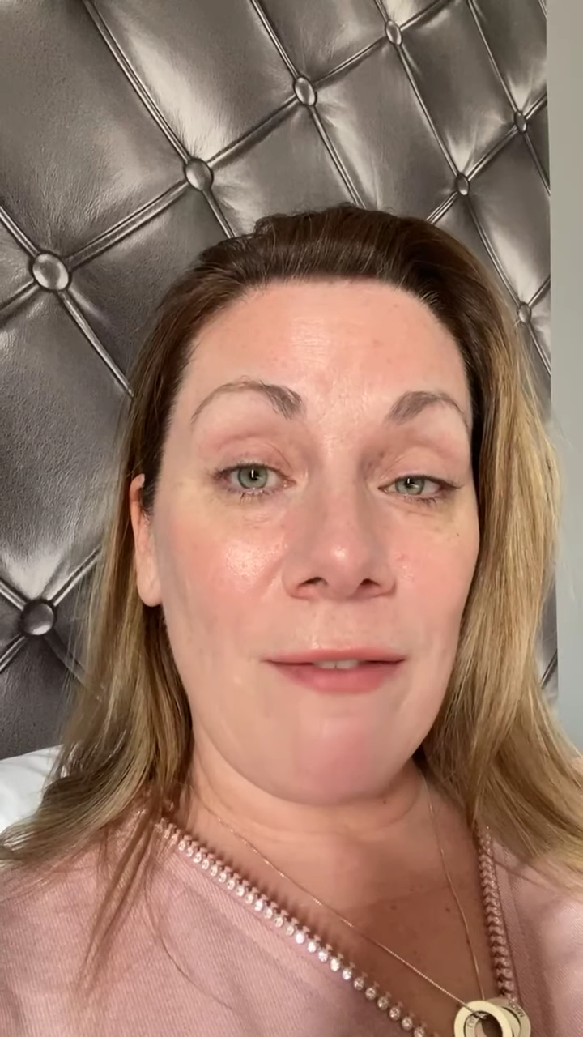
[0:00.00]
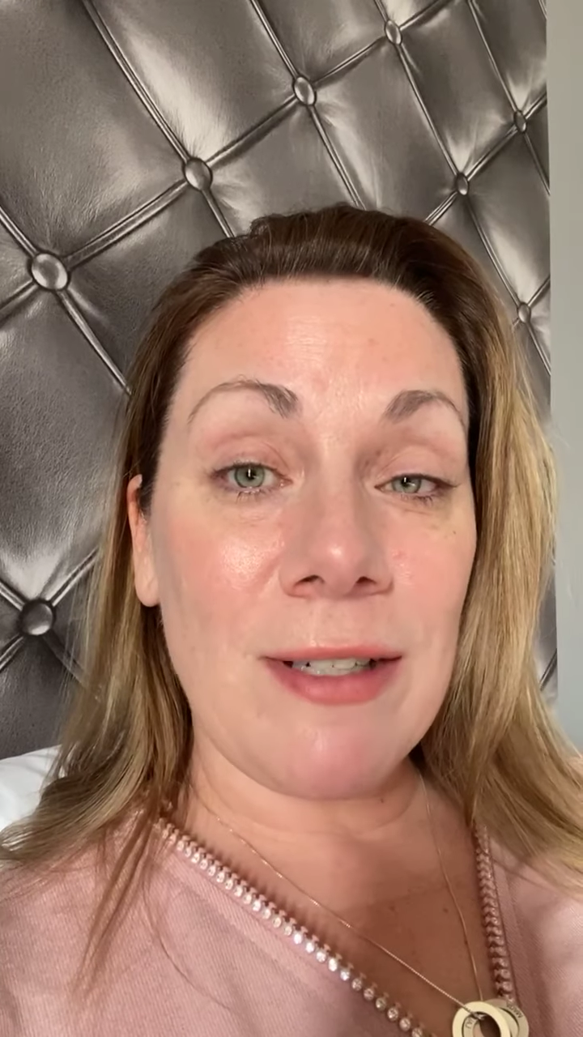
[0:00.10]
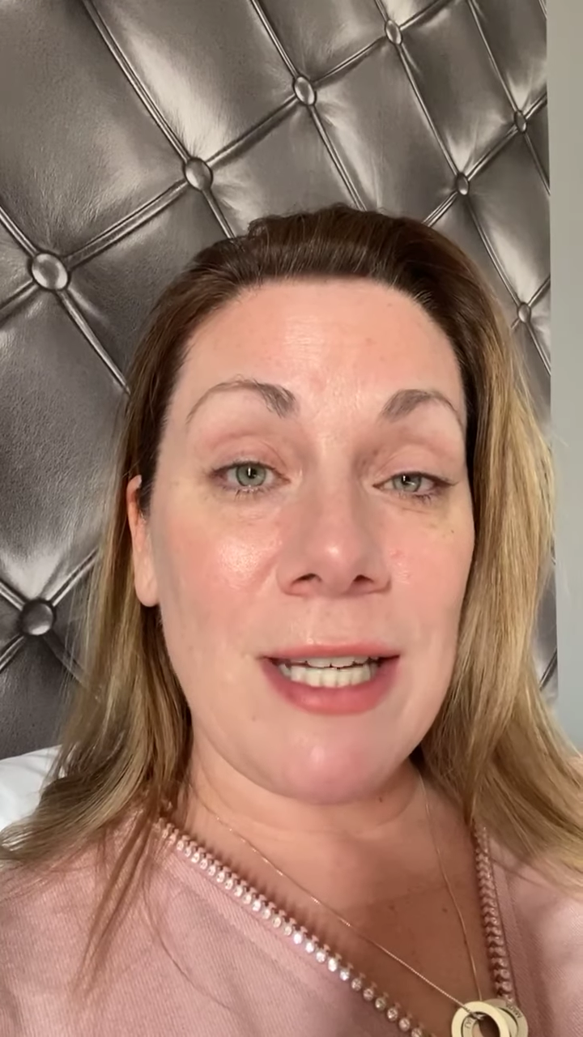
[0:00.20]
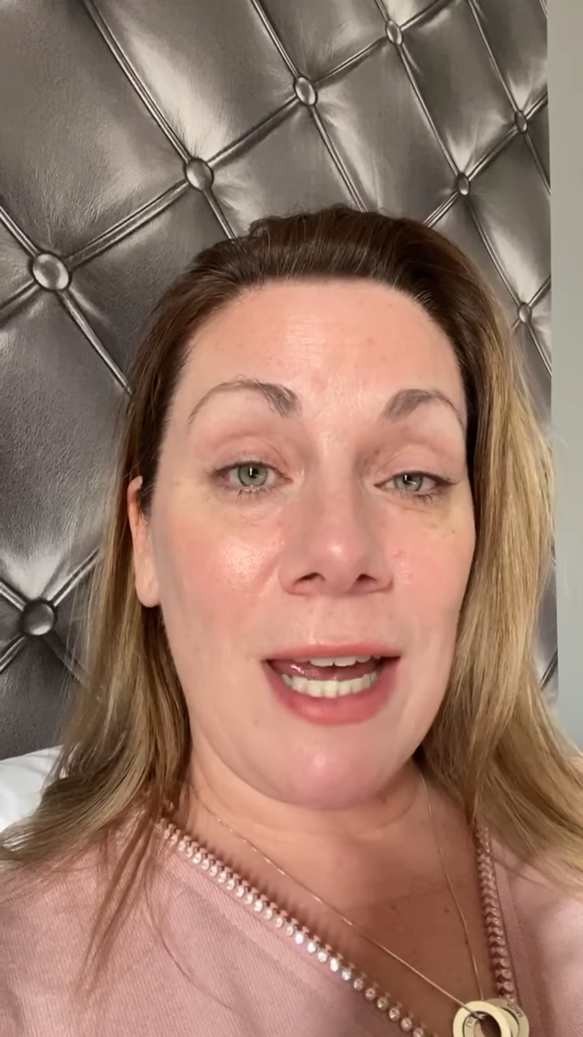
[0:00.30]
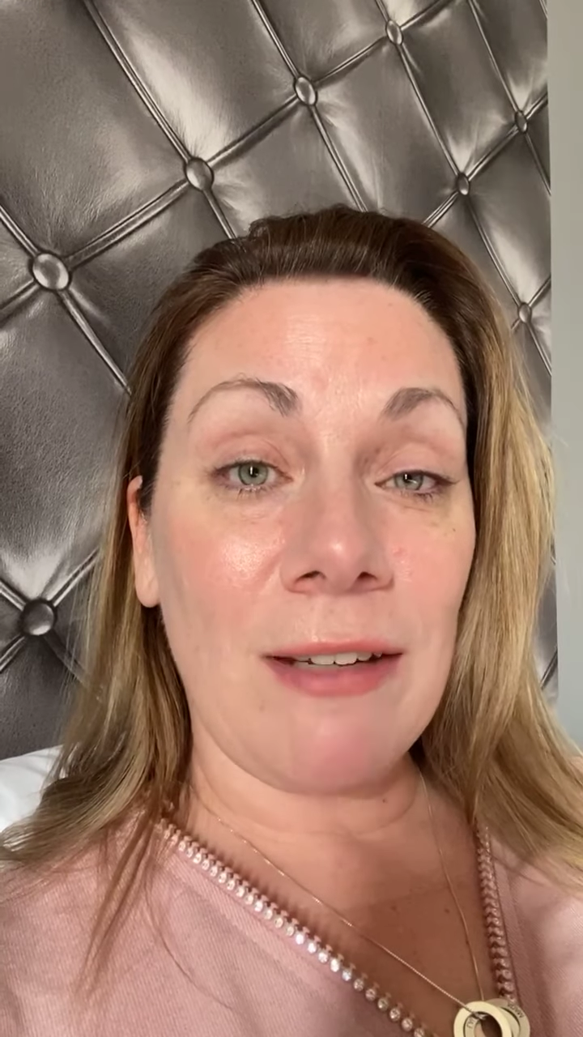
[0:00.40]

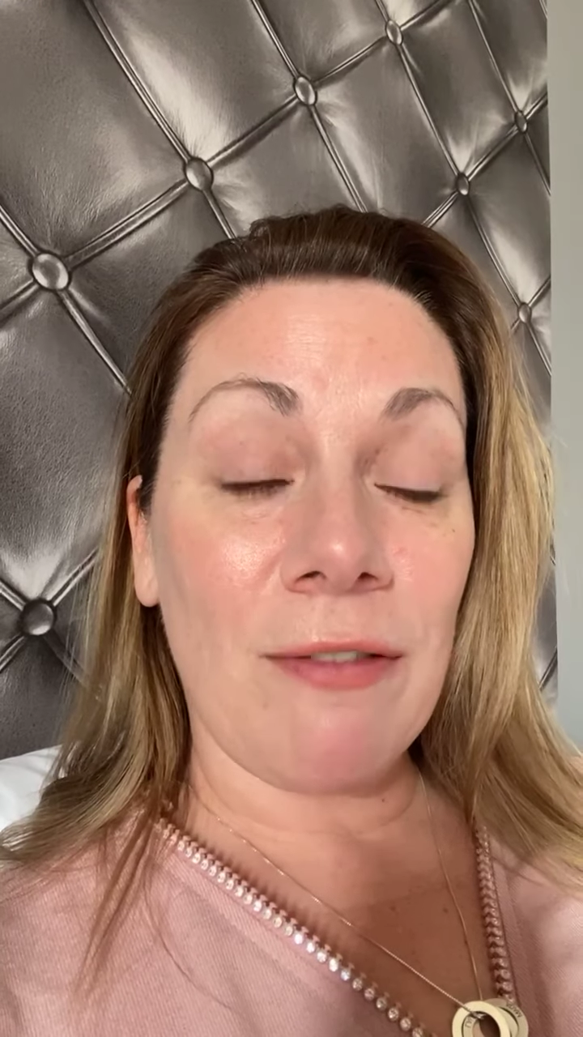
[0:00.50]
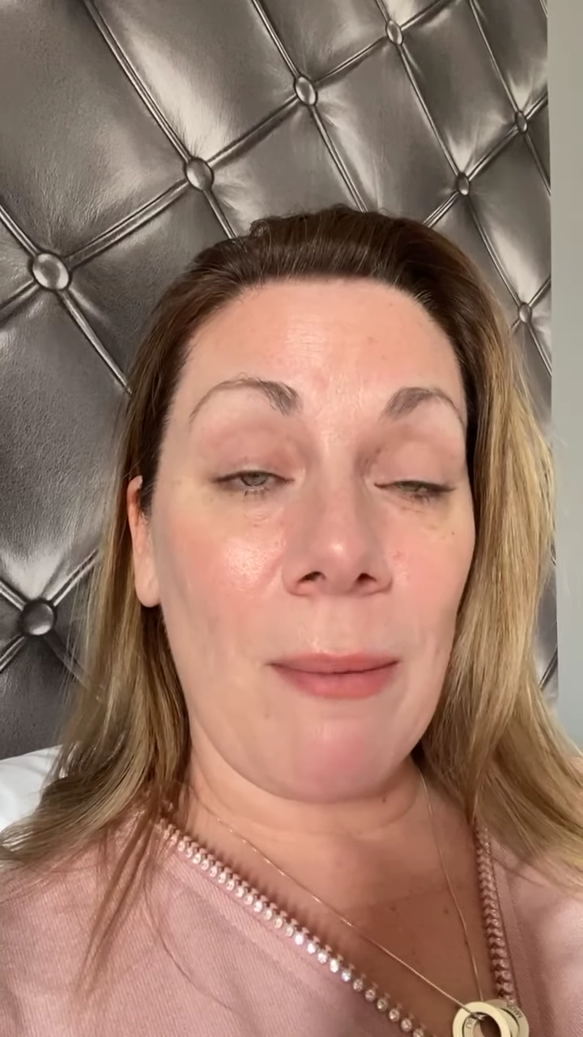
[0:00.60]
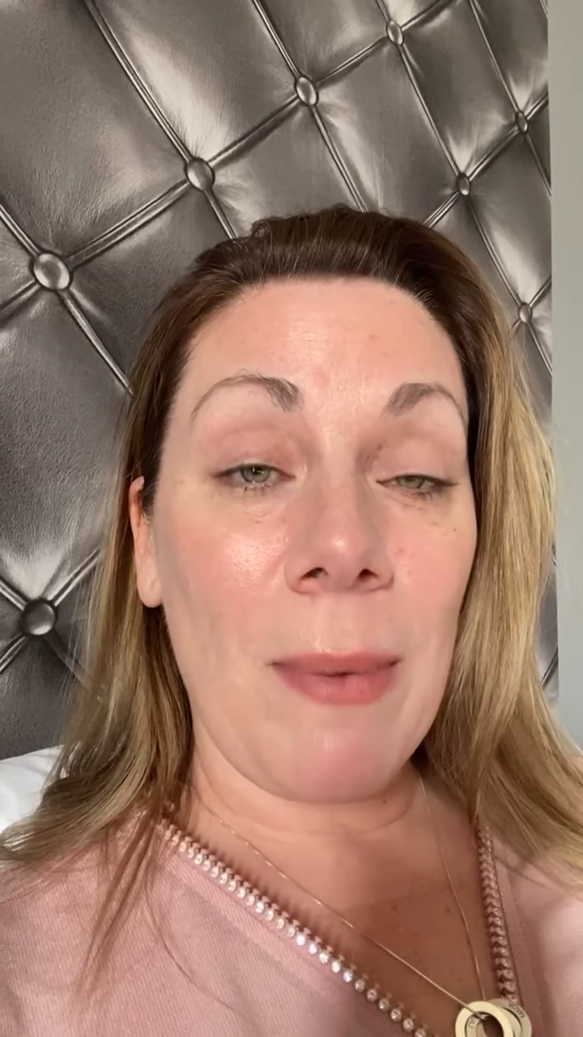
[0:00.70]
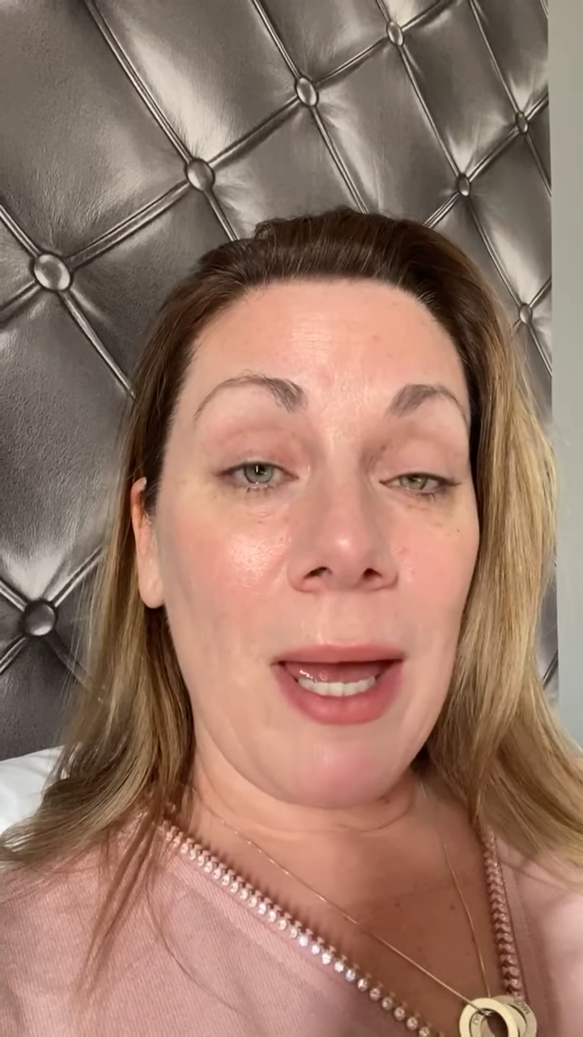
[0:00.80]
every day from